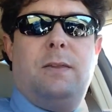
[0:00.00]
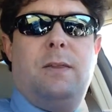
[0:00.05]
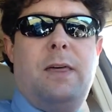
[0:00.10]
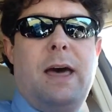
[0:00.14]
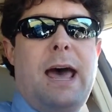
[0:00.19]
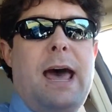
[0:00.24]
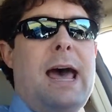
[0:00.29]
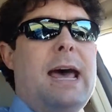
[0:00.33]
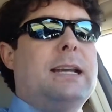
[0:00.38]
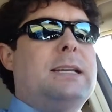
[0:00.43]

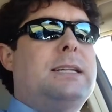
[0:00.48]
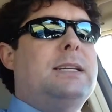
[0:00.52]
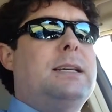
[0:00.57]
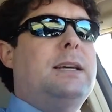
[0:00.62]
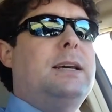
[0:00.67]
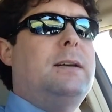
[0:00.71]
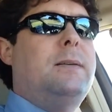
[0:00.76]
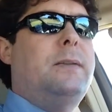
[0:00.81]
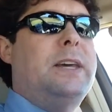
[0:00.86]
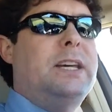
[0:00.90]
that
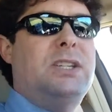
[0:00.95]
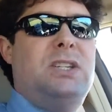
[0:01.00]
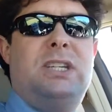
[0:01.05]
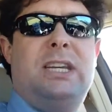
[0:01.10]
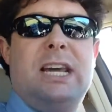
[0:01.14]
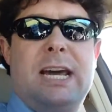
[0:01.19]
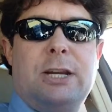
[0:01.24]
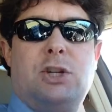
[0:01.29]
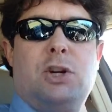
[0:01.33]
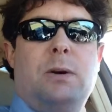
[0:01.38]
is
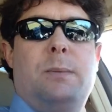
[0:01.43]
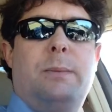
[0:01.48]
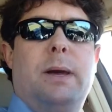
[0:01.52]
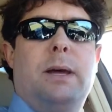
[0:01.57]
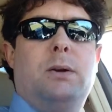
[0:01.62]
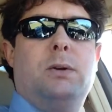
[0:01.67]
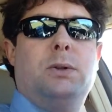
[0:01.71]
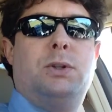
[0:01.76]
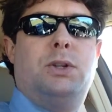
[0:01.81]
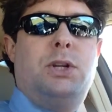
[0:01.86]

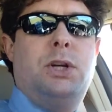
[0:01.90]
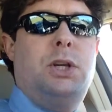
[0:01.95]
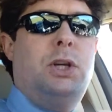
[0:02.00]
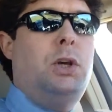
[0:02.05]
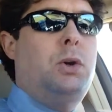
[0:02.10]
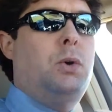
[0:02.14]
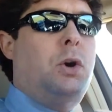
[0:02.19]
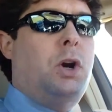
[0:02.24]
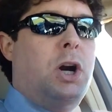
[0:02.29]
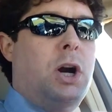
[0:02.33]
detrimental to
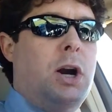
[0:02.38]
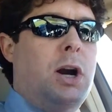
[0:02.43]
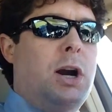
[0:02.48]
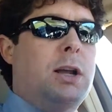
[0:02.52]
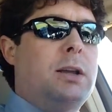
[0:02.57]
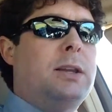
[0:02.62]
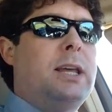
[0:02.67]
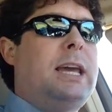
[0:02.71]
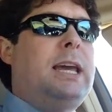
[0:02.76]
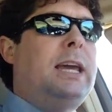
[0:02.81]
you
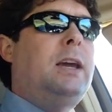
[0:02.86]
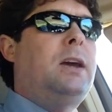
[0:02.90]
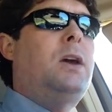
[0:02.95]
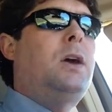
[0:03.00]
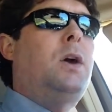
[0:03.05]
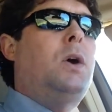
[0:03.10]
currently,